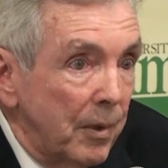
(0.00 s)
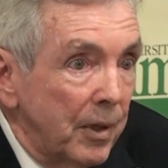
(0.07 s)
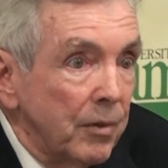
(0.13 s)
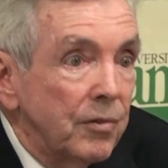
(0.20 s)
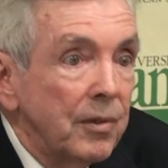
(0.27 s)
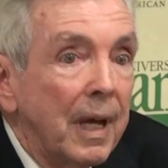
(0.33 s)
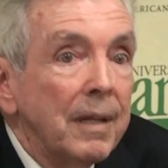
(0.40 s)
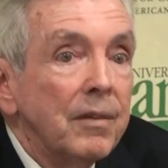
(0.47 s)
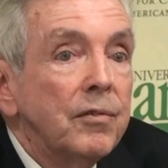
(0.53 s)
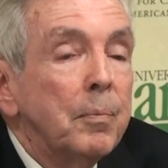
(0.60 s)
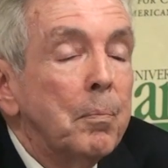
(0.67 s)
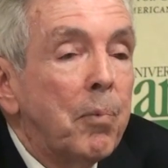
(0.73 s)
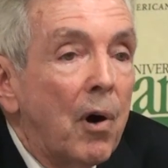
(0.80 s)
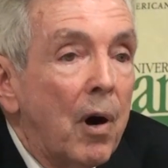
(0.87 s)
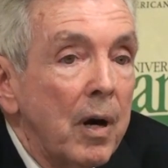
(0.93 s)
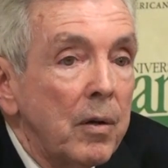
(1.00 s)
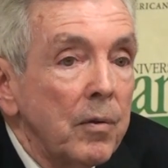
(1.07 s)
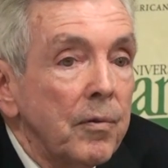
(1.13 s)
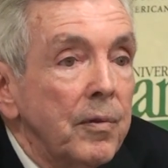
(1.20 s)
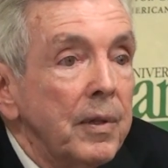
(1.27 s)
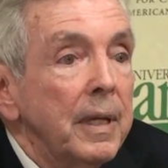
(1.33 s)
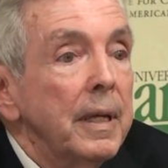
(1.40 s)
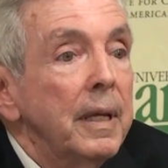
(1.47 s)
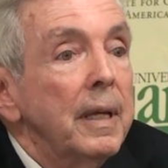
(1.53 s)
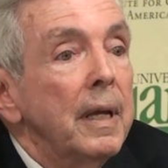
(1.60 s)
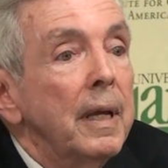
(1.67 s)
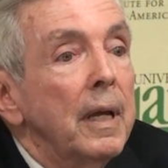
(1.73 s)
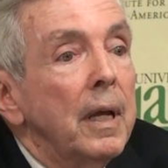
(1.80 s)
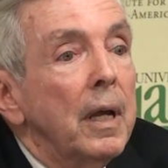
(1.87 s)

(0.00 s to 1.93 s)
because that's part of the